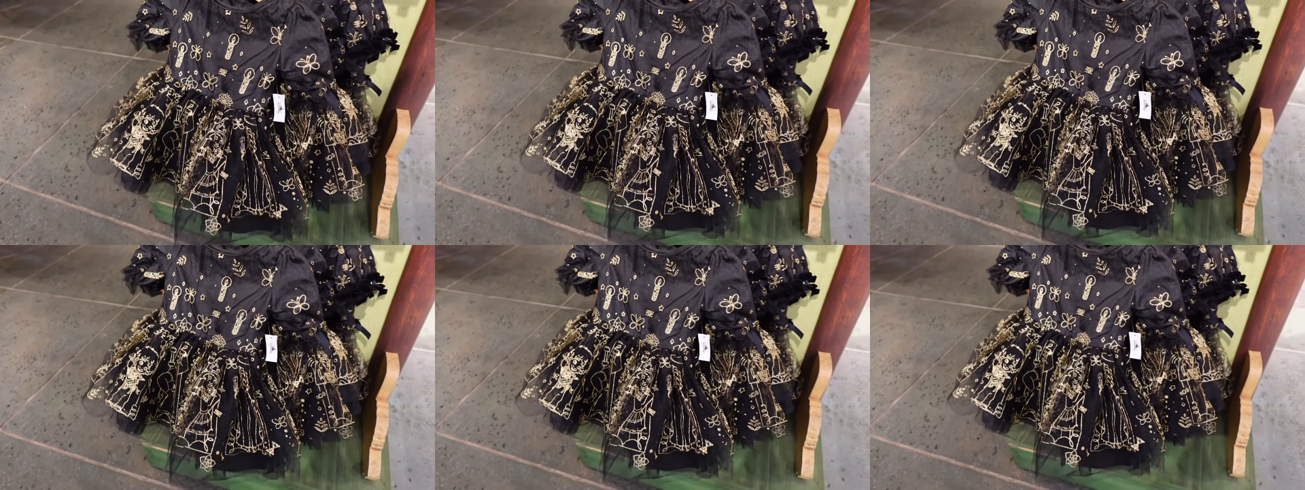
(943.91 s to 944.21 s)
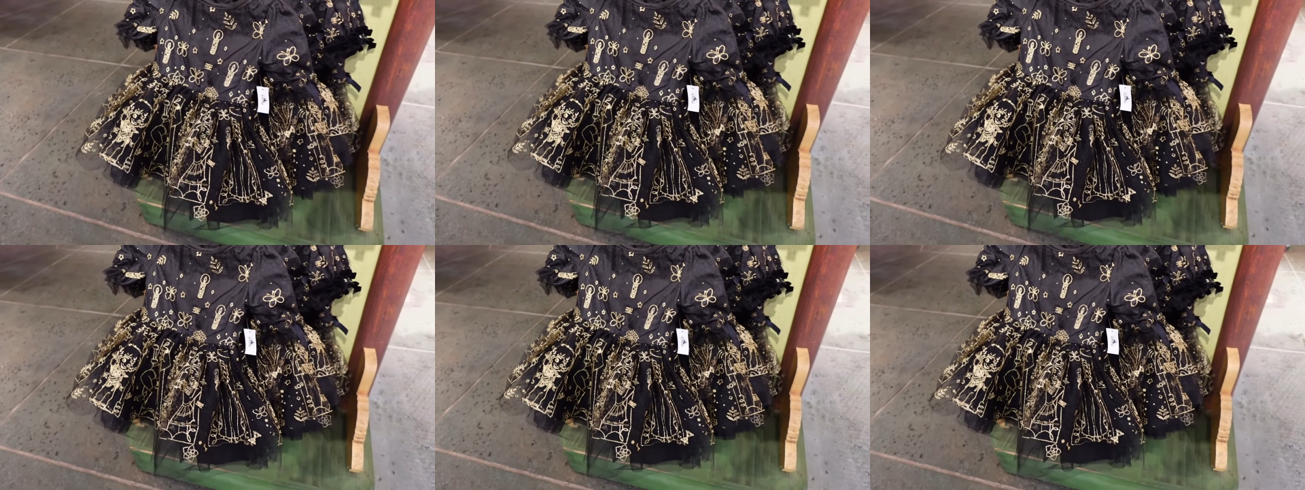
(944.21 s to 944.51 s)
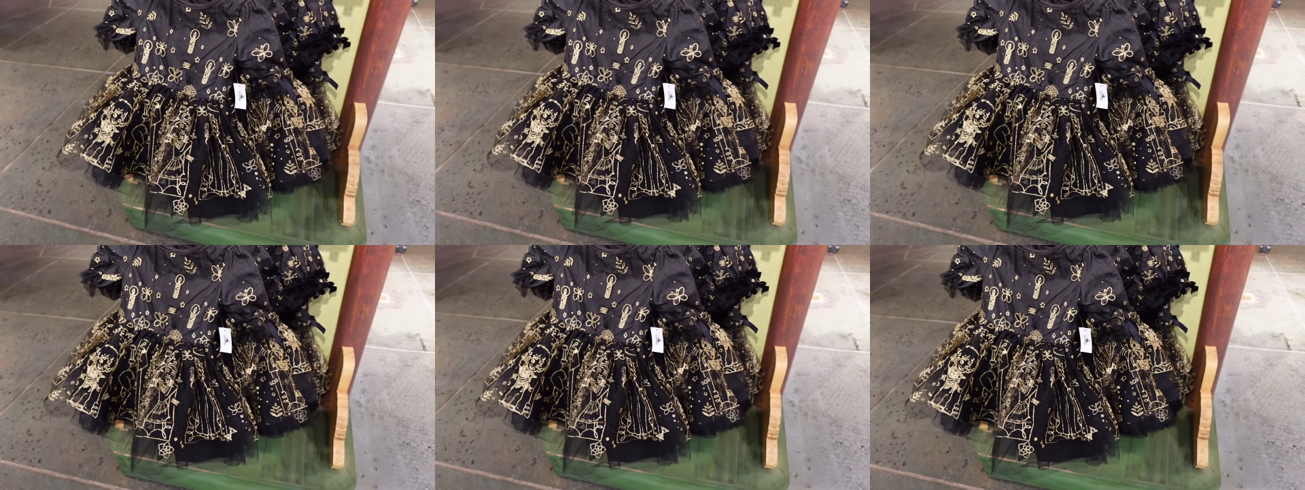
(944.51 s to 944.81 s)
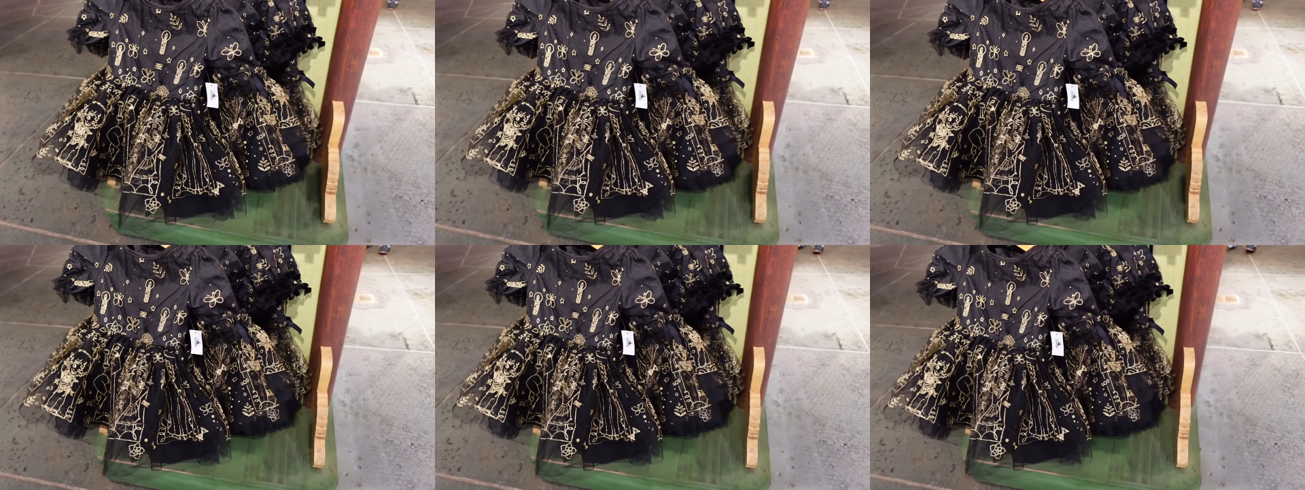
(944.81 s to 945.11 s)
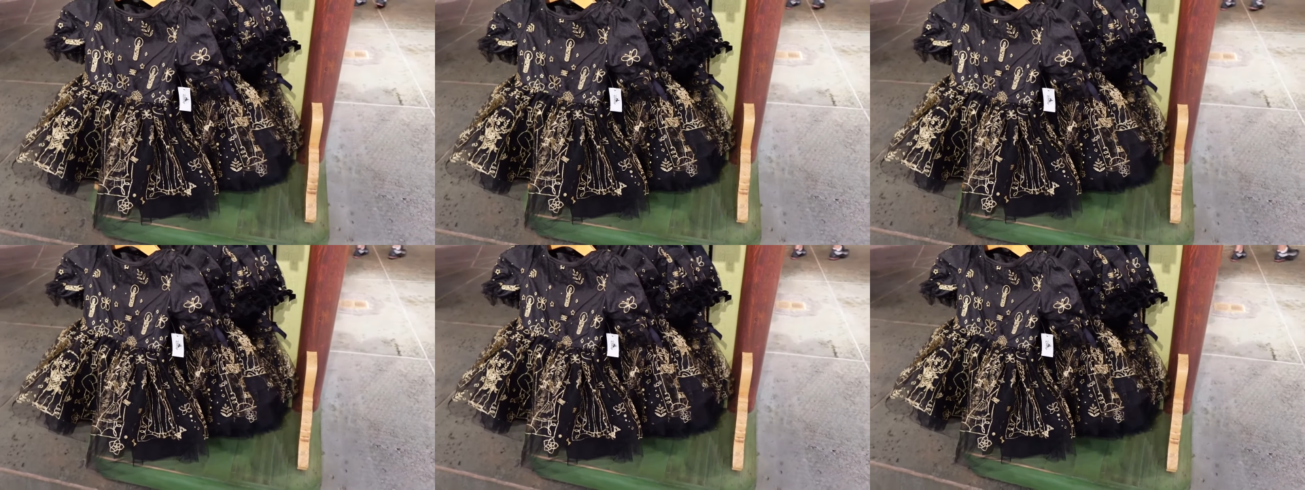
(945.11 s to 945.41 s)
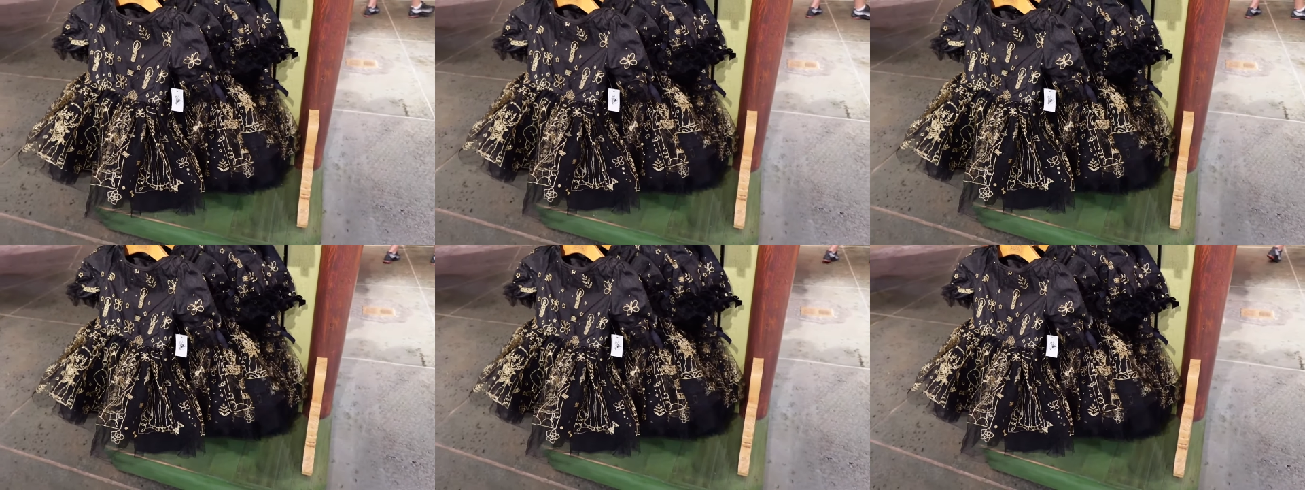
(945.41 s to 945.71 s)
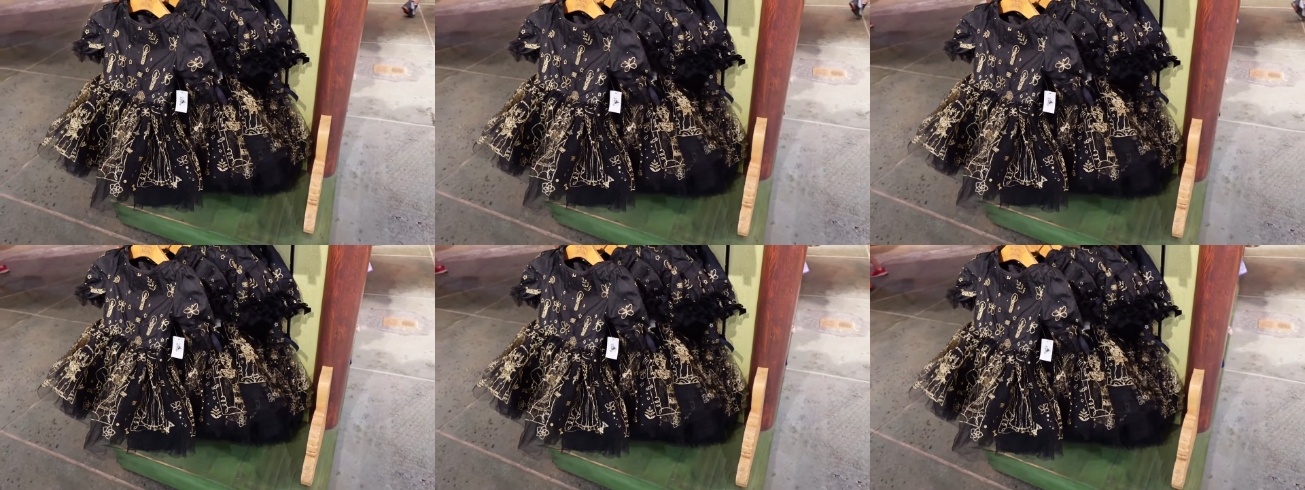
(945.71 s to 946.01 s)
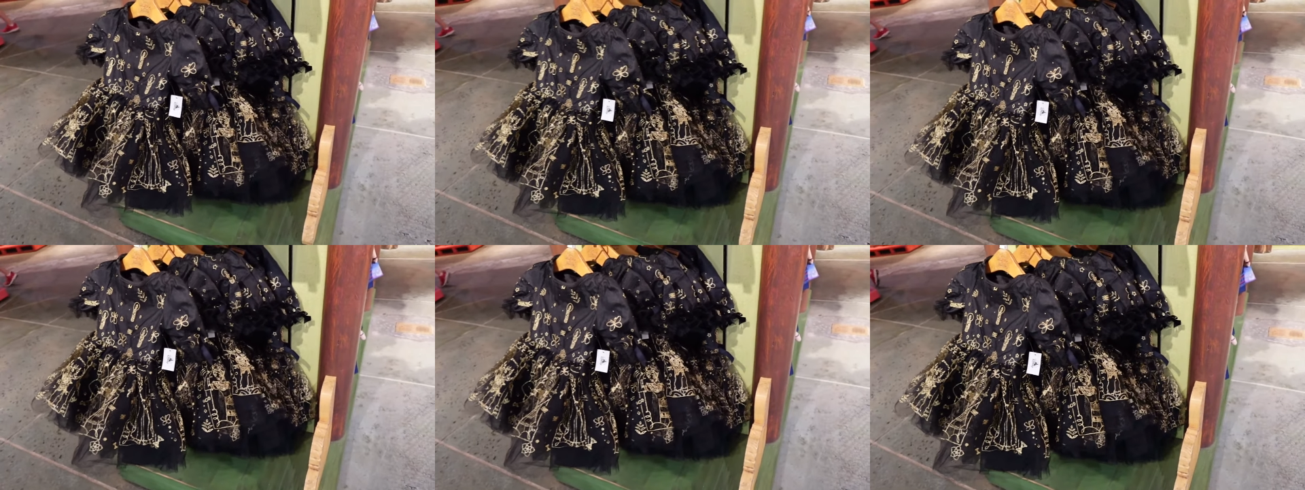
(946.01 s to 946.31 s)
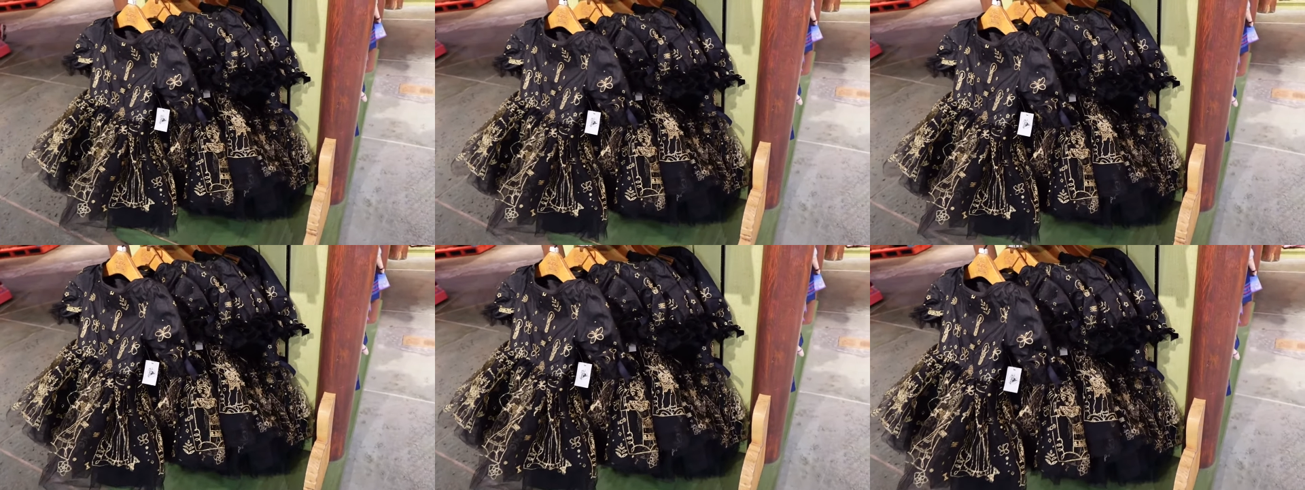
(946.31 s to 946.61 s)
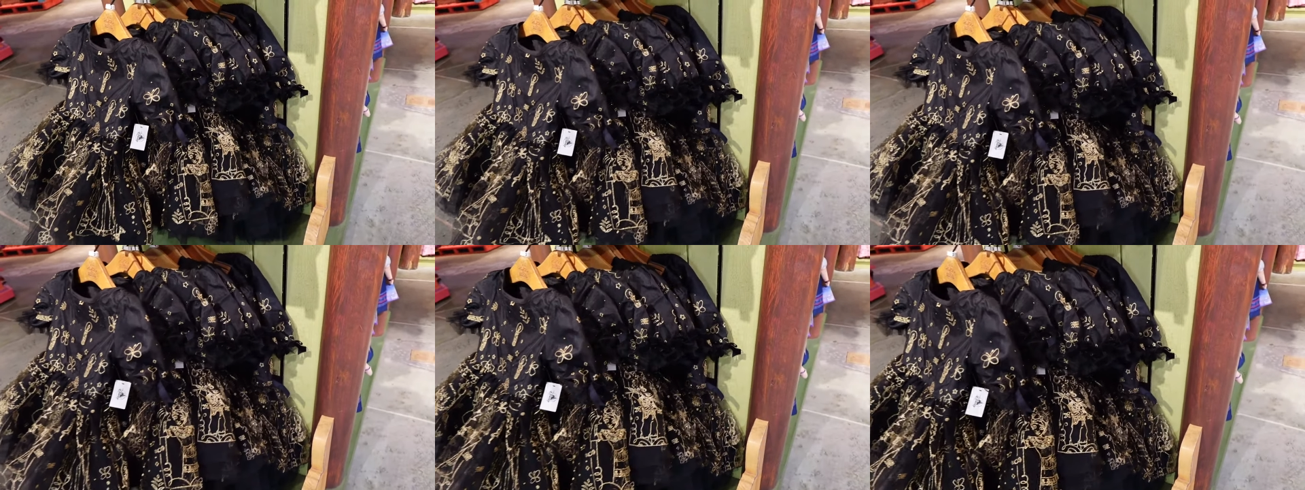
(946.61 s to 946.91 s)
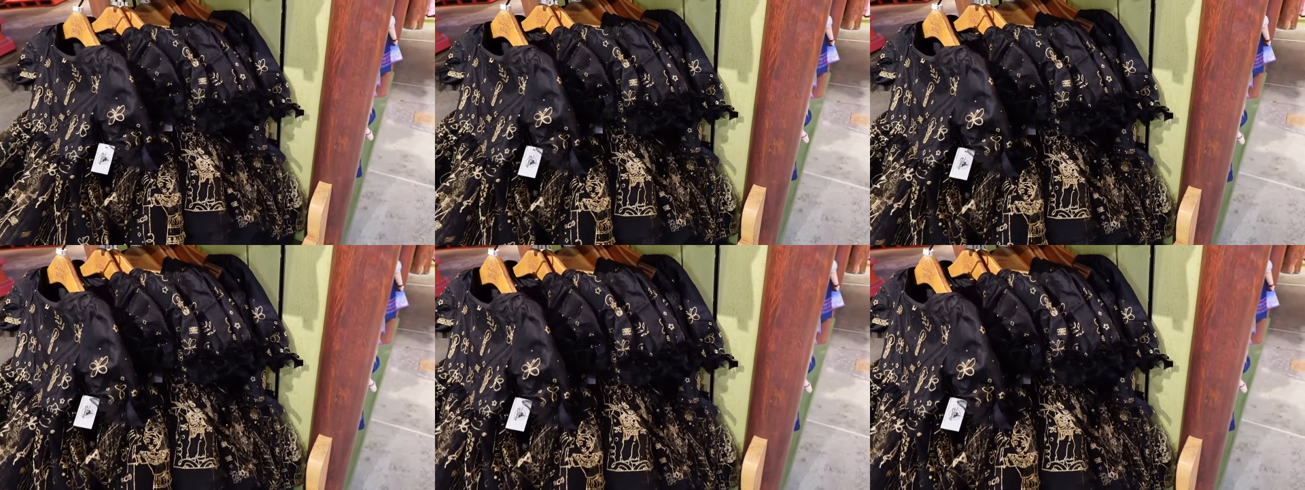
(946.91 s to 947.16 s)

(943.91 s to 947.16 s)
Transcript: No face is visible, so there are no lips to read.